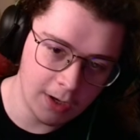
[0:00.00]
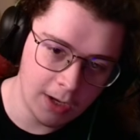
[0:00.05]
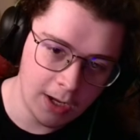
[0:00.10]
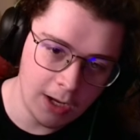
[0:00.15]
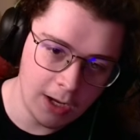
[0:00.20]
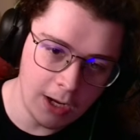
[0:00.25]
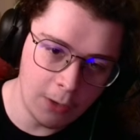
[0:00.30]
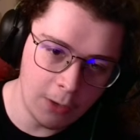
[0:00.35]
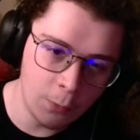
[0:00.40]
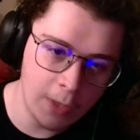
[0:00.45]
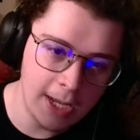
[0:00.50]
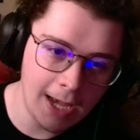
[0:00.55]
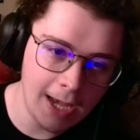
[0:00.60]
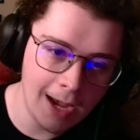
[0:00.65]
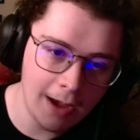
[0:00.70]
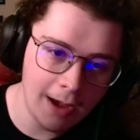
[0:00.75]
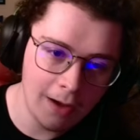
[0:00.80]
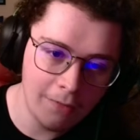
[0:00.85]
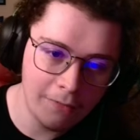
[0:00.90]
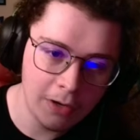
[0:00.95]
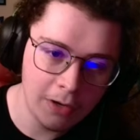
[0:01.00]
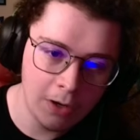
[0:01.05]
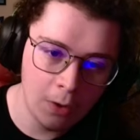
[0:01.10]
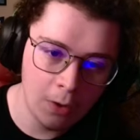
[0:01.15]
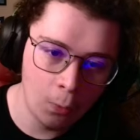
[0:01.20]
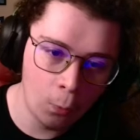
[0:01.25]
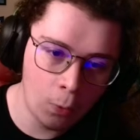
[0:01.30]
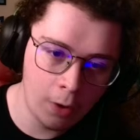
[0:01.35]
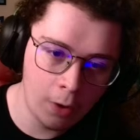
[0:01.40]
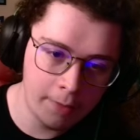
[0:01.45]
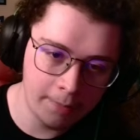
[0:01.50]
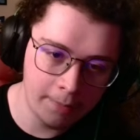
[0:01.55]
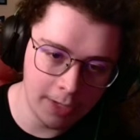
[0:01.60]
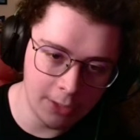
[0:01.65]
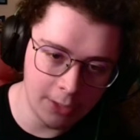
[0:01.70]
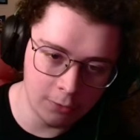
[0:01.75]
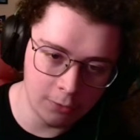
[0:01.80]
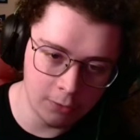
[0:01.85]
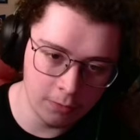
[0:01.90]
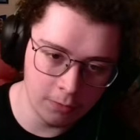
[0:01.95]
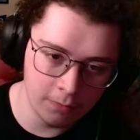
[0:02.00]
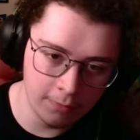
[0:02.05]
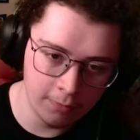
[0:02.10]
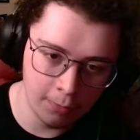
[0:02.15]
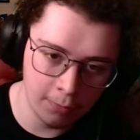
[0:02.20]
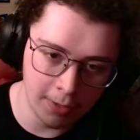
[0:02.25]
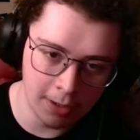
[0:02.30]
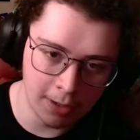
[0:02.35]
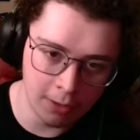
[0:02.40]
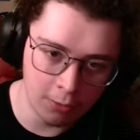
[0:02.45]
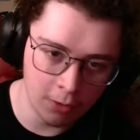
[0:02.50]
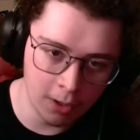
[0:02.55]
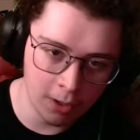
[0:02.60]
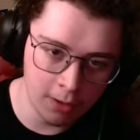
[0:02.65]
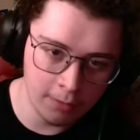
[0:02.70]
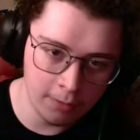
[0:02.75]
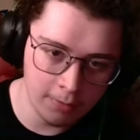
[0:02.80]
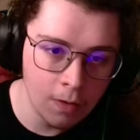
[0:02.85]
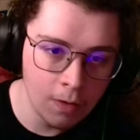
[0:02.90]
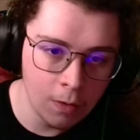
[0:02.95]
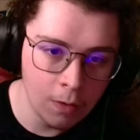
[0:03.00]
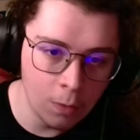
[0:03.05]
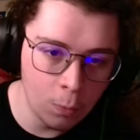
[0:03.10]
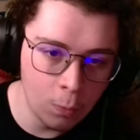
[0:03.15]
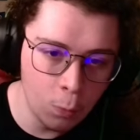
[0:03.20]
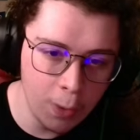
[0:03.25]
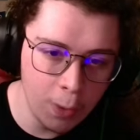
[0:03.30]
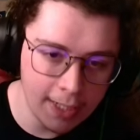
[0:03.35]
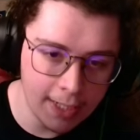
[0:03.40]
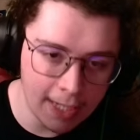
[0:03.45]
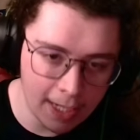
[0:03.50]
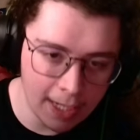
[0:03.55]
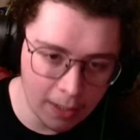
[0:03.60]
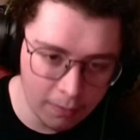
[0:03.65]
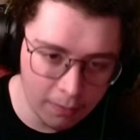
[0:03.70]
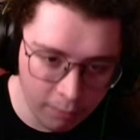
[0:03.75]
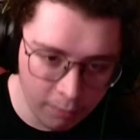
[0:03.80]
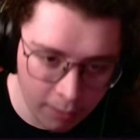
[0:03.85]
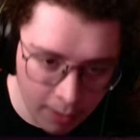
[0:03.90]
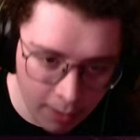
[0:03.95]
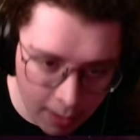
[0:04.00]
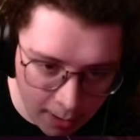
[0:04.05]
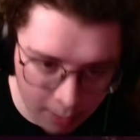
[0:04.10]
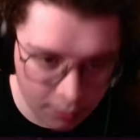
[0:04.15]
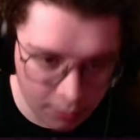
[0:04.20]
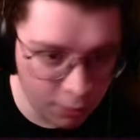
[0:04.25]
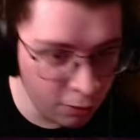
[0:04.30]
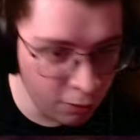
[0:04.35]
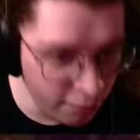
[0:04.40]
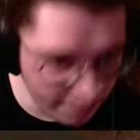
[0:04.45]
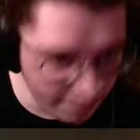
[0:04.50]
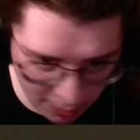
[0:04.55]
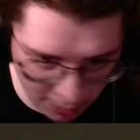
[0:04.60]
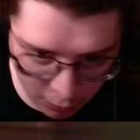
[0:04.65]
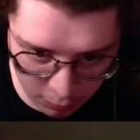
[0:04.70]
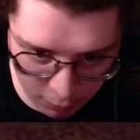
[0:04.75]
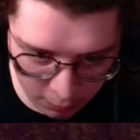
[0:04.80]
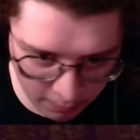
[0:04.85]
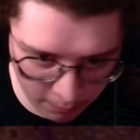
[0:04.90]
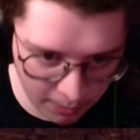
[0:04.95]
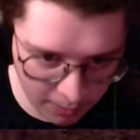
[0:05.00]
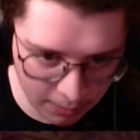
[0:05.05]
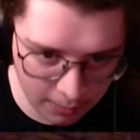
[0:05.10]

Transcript: We have 1 bedroom with a grub. We have 2 bedrooms.